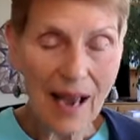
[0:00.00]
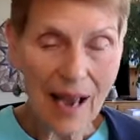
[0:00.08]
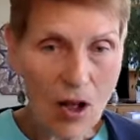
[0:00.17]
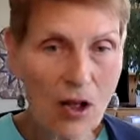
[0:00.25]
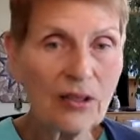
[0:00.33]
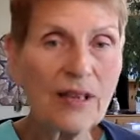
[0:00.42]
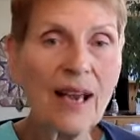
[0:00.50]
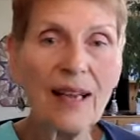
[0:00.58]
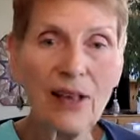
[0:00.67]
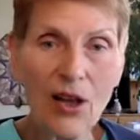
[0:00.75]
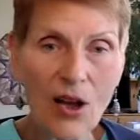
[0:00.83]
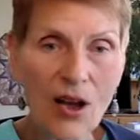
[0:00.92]
all day
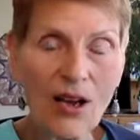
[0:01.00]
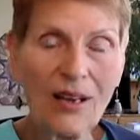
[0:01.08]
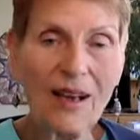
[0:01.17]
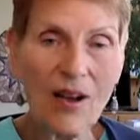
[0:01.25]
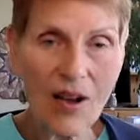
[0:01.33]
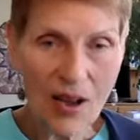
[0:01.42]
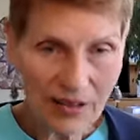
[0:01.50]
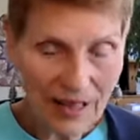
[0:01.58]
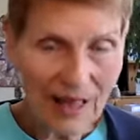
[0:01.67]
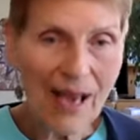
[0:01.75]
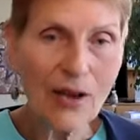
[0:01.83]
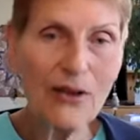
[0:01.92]
long on
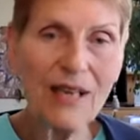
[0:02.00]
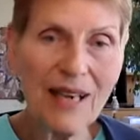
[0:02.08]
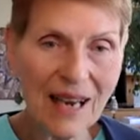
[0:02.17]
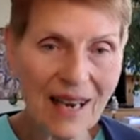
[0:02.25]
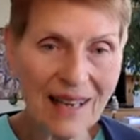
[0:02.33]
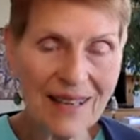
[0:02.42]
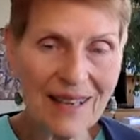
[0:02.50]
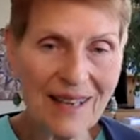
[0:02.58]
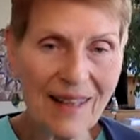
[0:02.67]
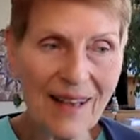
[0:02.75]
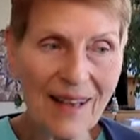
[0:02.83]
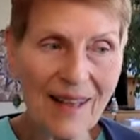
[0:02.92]
cloudy days,
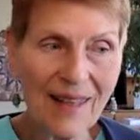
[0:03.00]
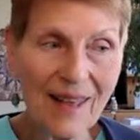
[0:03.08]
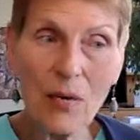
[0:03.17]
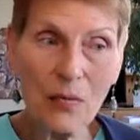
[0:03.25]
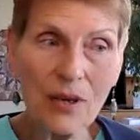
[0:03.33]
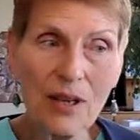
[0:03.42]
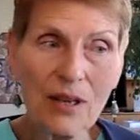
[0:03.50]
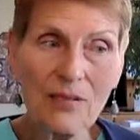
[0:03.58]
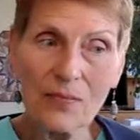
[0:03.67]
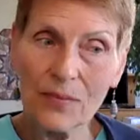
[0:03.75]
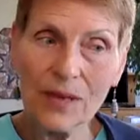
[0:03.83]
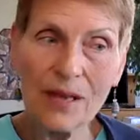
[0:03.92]
that
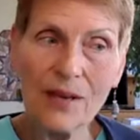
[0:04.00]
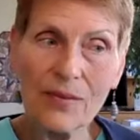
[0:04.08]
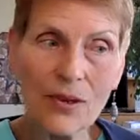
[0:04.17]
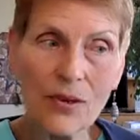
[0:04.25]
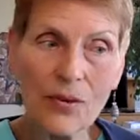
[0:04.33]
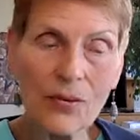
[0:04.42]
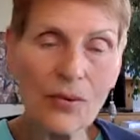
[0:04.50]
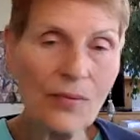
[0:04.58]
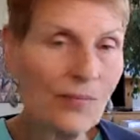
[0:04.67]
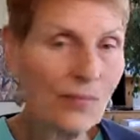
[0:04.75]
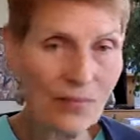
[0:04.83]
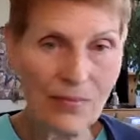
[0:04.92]
will give you,
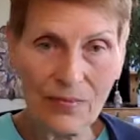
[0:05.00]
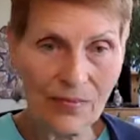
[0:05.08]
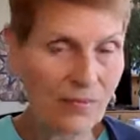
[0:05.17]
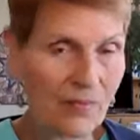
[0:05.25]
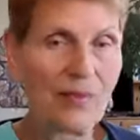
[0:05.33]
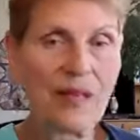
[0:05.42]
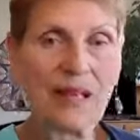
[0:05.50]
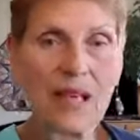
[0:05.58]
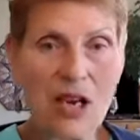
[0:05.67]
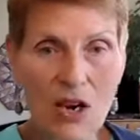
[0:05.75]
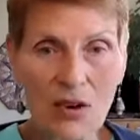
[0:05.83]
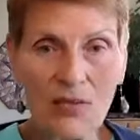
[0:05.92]

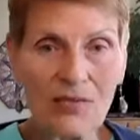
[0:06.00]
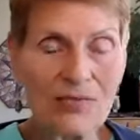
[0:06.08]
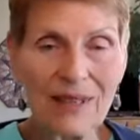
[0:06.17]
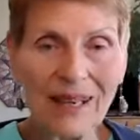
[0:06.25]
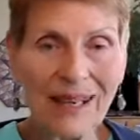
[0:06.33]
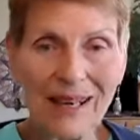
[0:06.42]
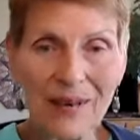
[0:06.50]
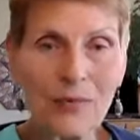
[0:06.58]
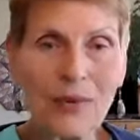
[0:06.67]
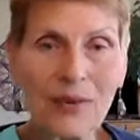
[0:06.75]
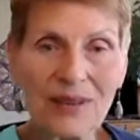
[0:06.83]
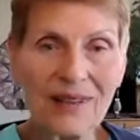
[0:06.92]
it
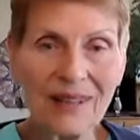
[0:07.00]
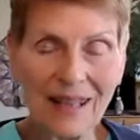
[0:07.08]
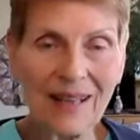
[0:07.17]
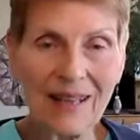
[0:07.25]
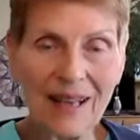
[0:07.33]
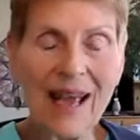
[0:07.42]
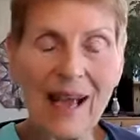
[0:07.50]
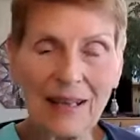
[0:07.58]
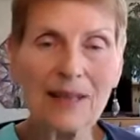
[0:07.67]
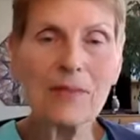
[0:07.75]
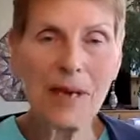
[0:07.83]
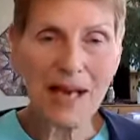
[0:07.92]
will
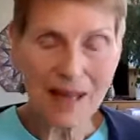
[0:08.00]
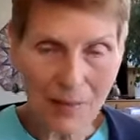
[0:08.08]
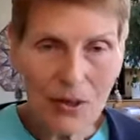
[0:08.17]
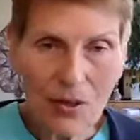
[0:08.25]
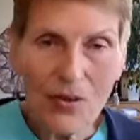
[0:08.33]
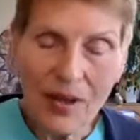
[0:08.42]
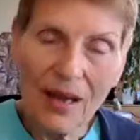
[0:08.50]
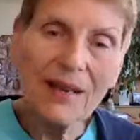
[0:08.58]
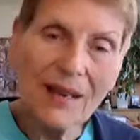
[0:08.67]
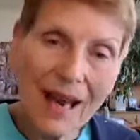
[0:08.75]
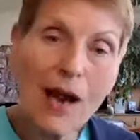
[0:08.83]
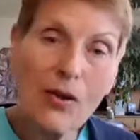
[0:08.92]
acclimate them so
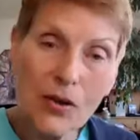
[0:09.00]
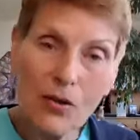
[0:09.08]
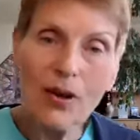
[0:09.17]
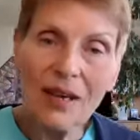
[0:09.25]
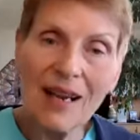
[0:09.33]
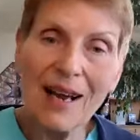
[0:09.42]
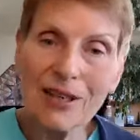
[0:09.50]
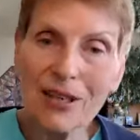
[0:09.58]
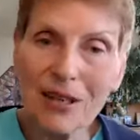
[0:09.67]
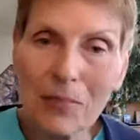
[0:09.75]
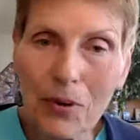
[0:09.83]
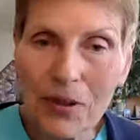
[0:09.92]
that now you can
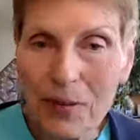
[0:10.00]
actually put